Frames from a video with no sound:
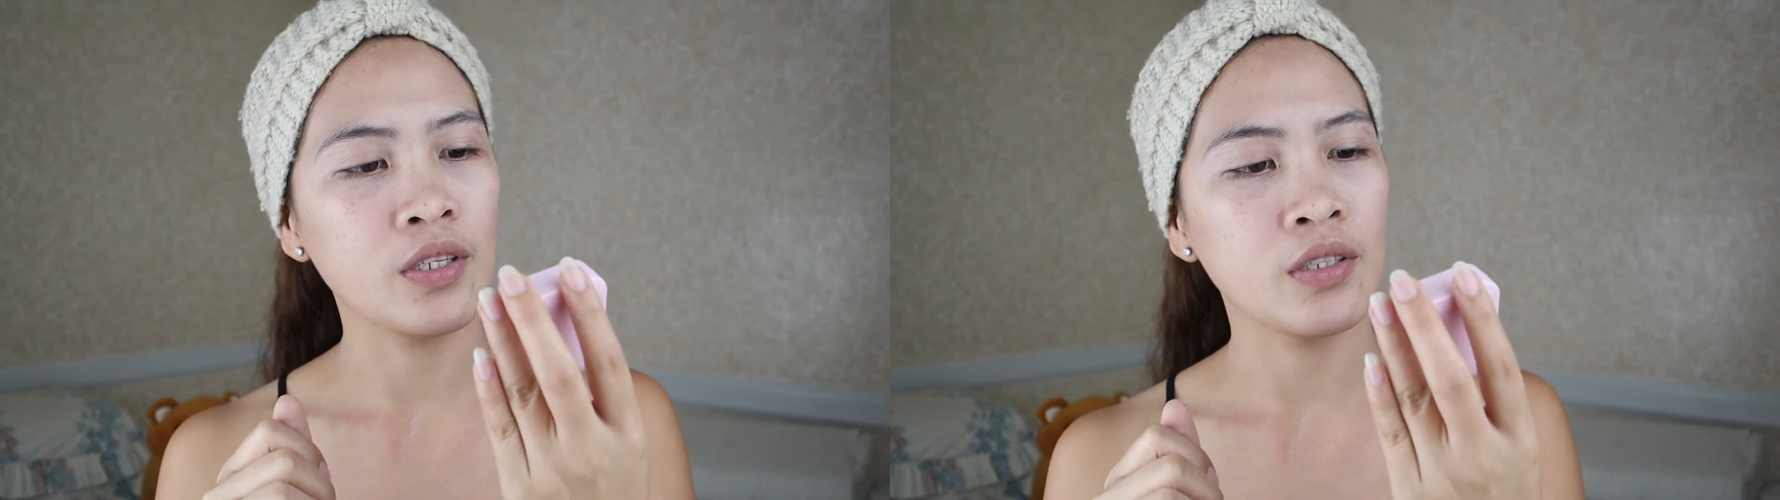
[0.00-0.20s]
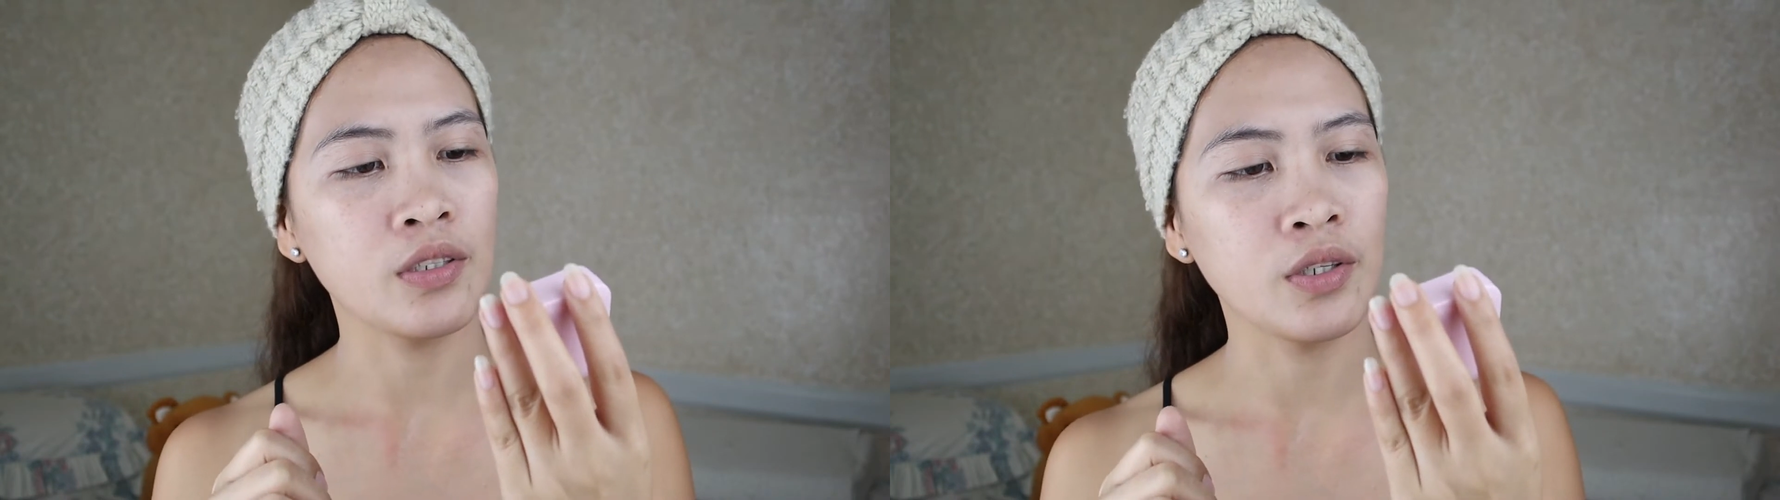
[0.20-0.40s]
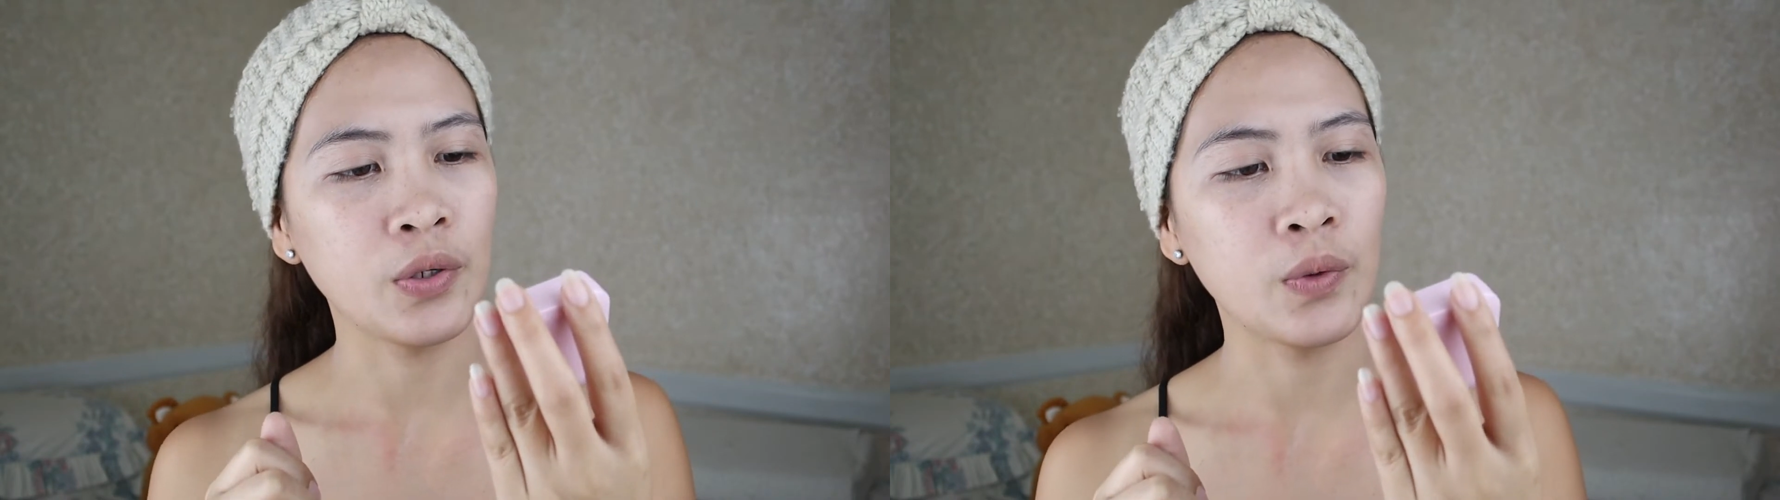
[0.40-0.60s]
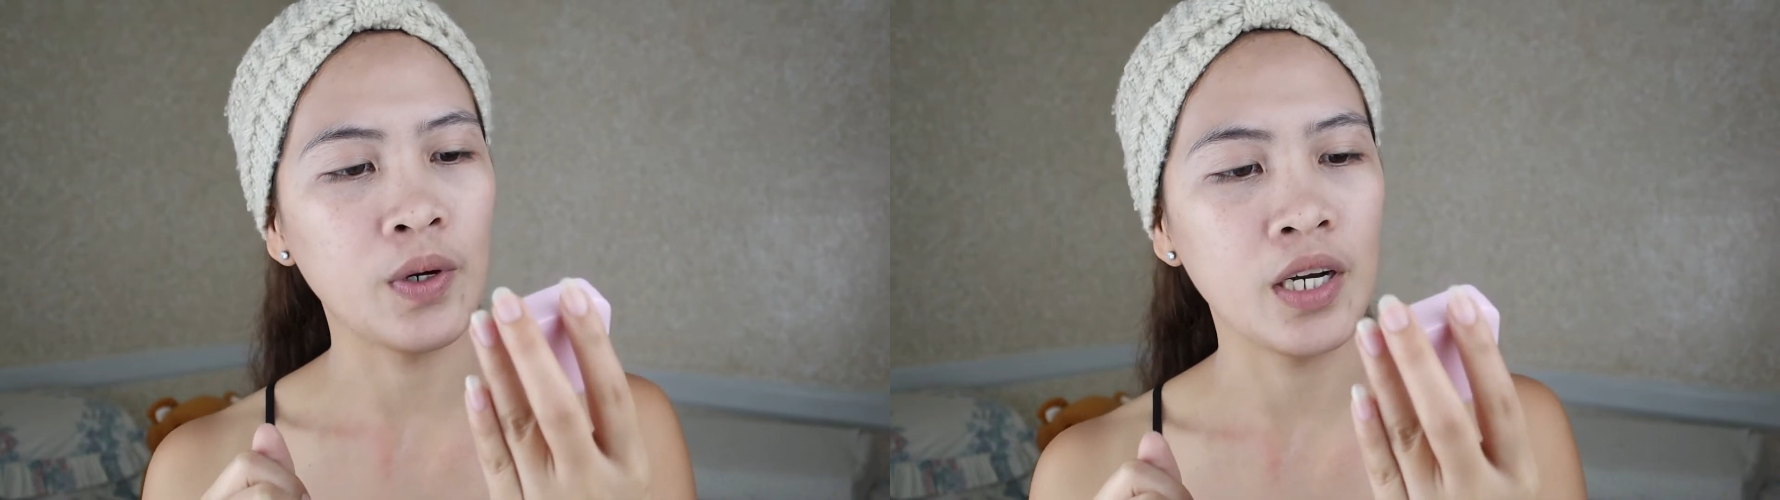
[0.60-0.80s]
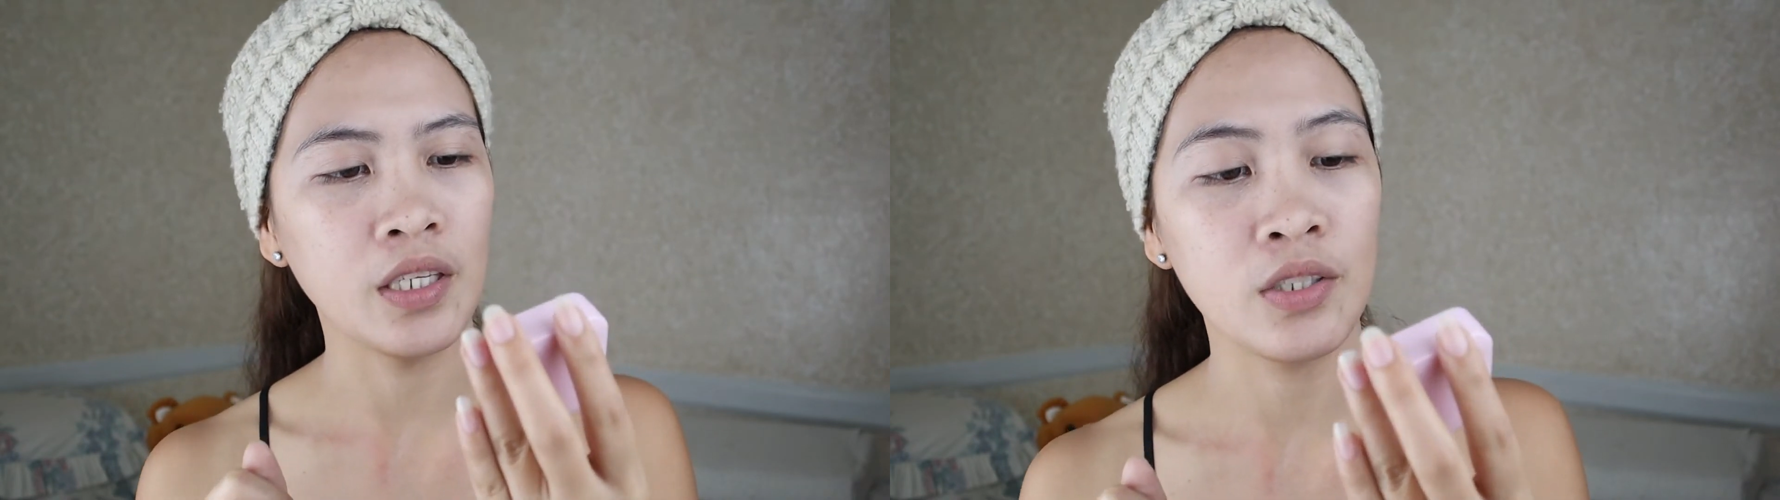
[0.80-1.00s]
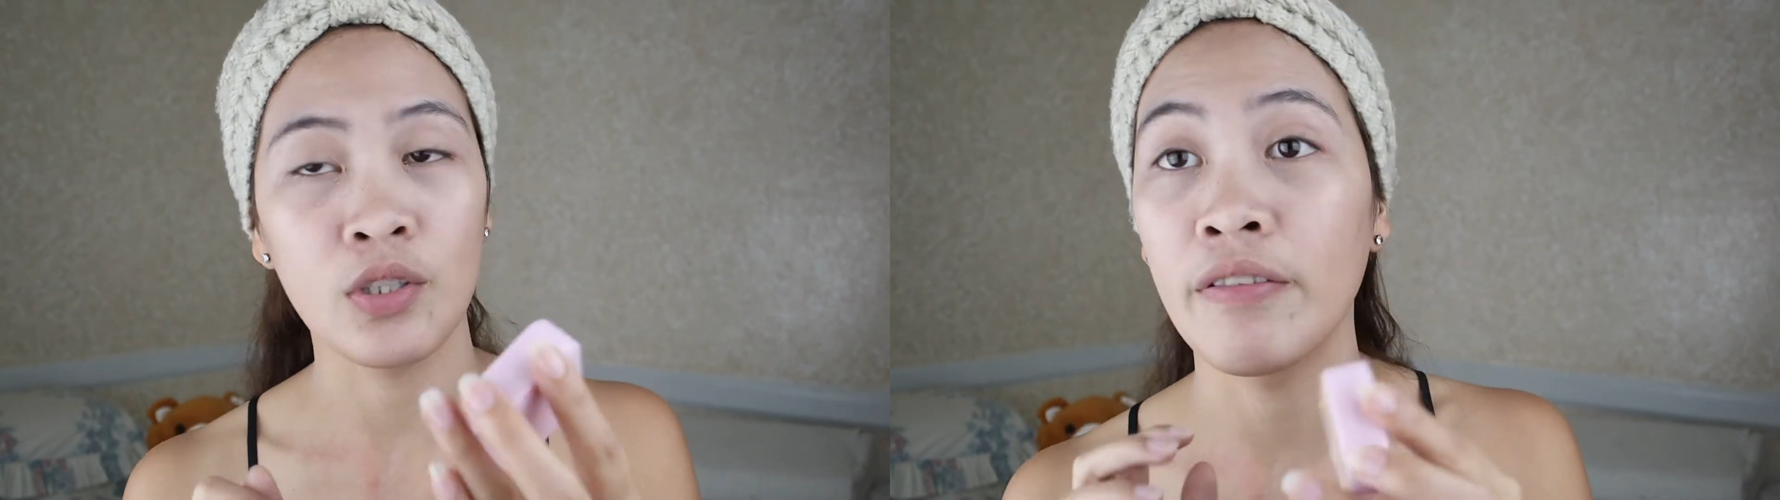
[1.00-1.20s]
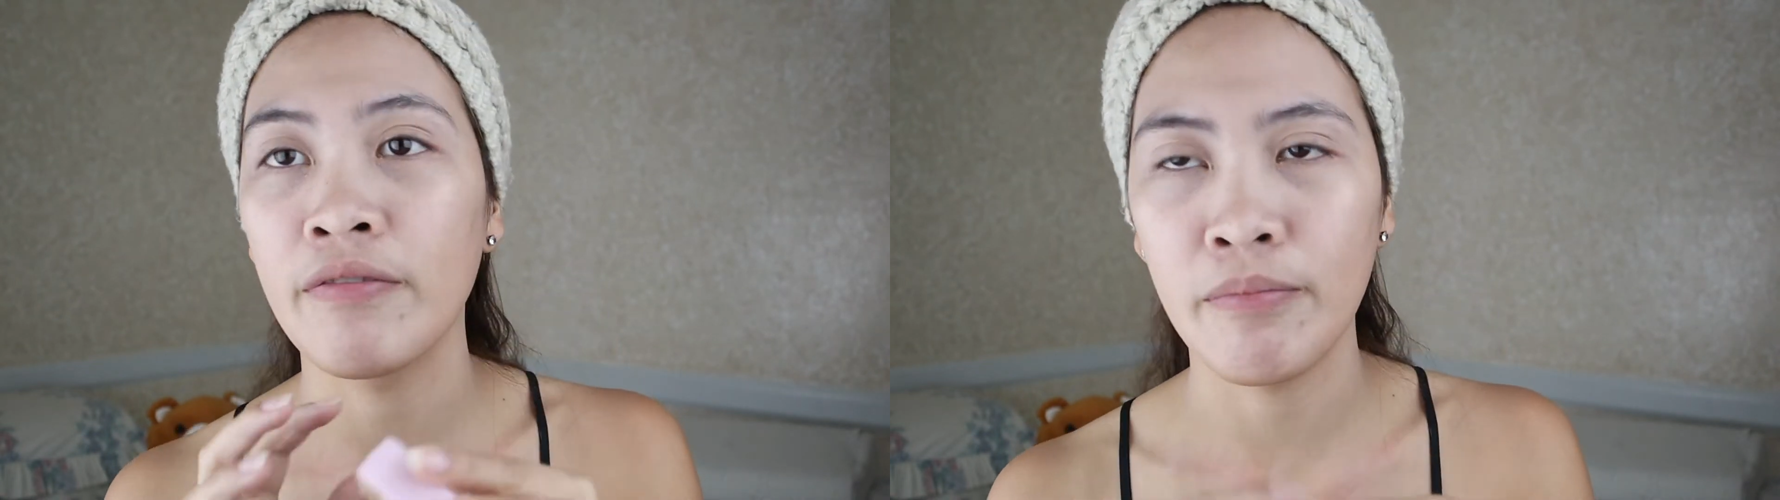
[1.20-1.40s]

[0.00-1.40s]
zero one Soft